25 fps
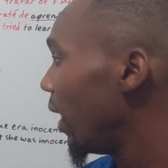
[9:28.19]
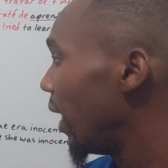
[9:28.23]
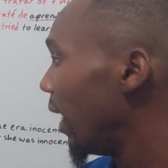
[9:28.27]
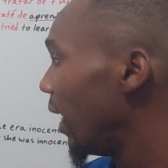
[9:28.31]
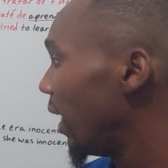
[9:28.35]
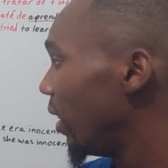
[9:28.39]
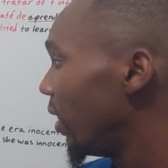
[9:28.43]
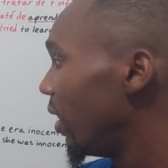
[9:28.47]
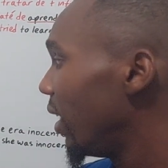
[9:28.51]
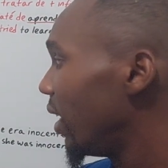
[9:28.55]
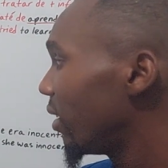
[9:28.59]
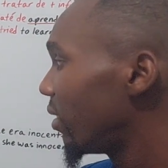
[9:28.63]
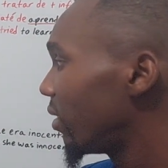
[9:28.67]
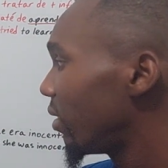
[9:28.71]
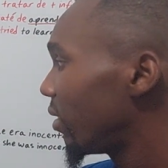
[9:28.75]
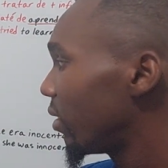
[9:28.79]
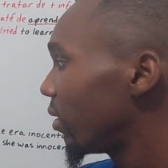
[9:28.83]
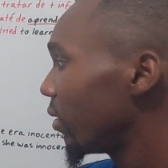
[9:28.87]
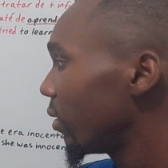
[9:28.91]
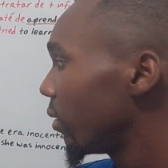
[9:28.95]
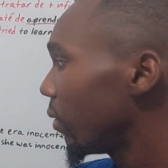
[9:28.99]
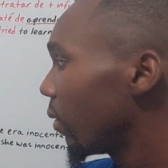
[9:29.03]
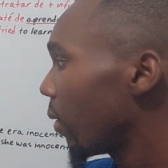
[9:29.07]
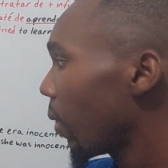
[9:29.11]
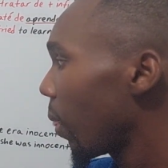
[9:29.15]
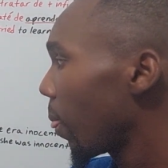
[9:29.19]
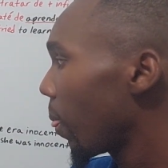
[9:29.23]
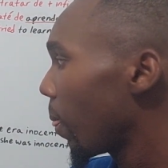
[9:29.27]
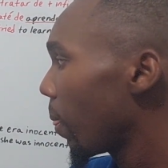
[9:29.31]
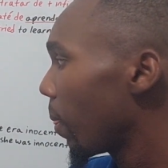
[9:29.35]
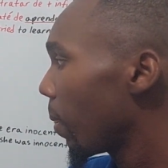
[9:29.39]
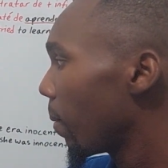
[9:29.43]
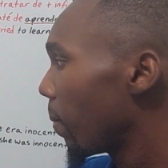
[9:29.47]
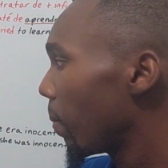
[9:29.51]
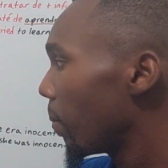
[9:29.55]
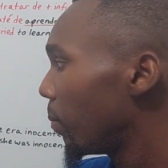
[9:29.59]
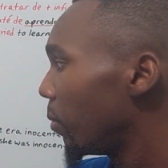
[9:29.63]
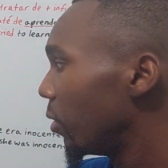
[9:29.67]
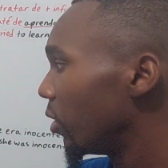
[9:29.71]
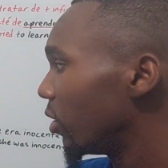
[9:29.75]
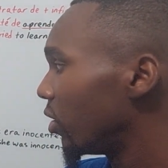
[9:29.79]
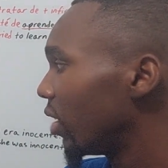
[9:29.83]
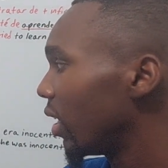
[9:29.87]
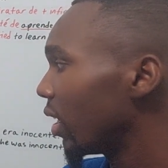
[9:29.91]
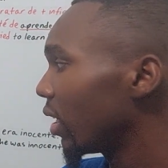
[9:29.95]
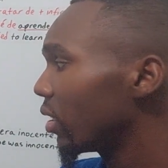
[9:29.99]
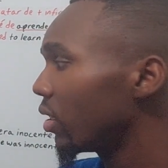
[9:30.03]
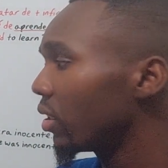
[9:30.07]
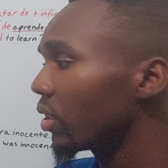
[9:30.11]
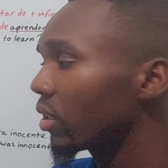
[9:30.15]
in this
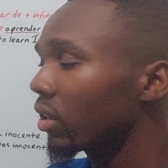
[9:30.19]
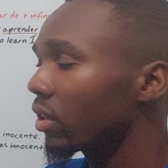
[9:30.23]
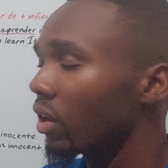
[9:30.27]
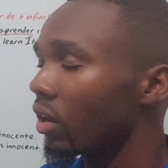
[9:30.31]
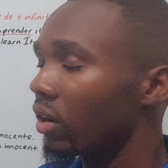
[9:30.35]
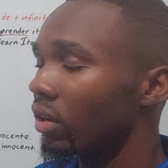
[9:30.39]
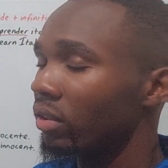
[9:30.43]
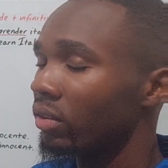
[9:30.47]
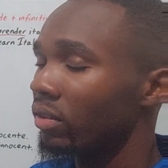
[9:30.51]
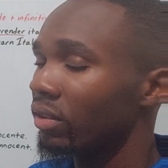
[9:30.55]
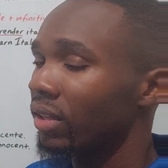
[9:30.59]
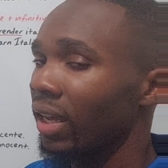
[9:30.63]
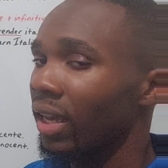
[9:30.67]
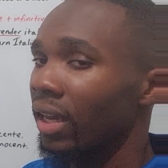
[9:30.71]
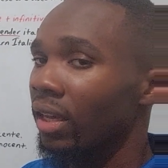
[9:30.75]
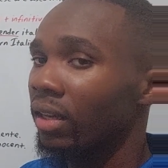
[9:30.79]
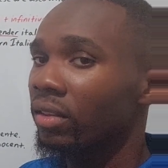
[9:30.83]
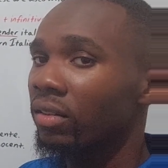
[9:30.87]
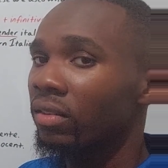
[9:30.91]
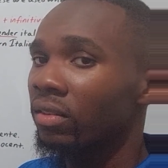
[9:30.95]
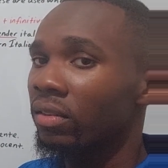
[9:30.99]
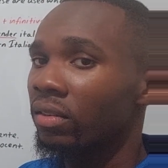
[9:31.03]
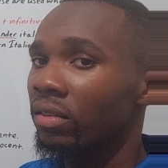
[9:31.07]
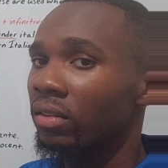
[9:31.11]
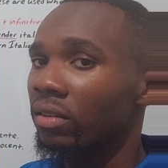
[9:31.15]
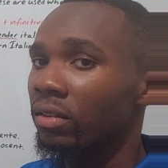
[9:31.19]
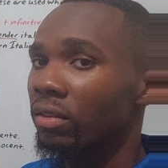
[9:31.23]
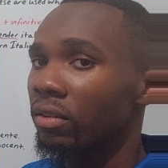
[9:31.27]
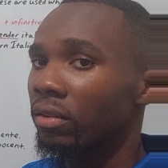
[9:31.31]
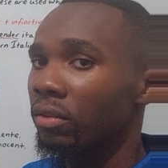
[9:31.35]
particular context,